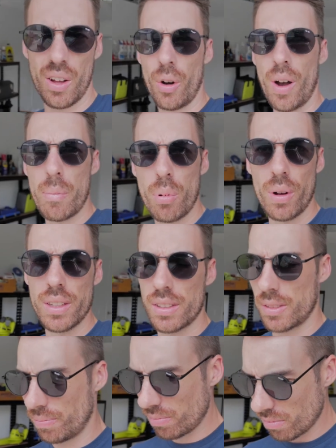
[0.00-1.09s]
Alright boys,
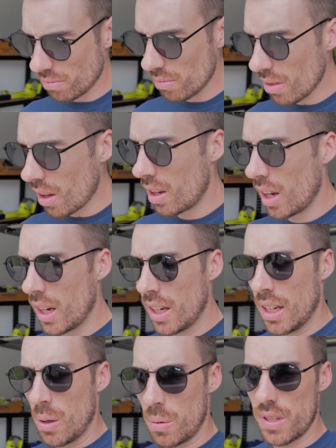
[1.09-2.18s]

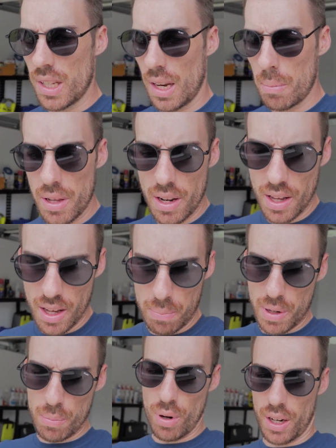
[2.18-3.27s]
we just had a bit
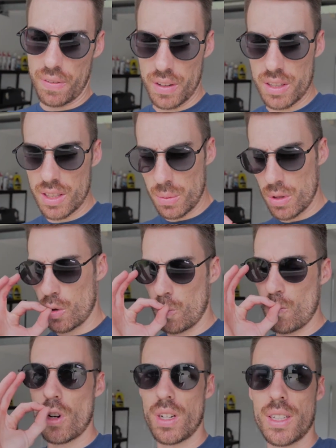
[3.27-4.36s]
of breakfast. It was
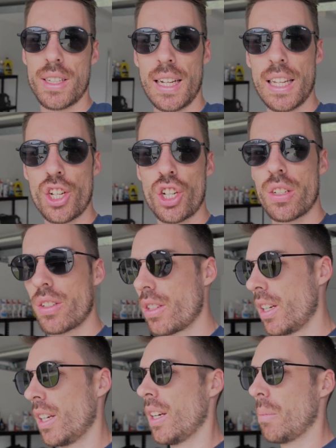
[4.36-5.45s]
delicious,
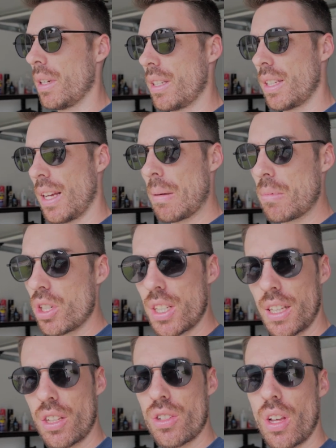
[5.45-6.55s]
but just
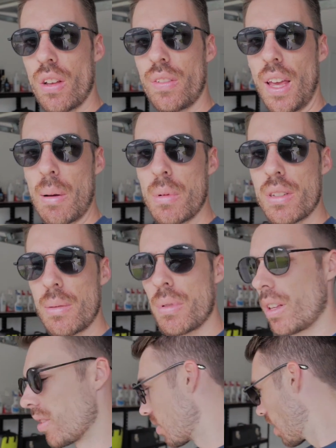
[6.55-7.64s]
checked the surf cam and it seems
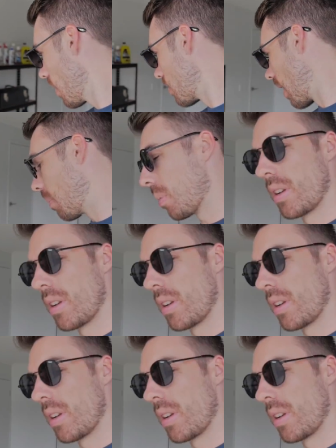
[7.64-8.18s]
like the surf's up.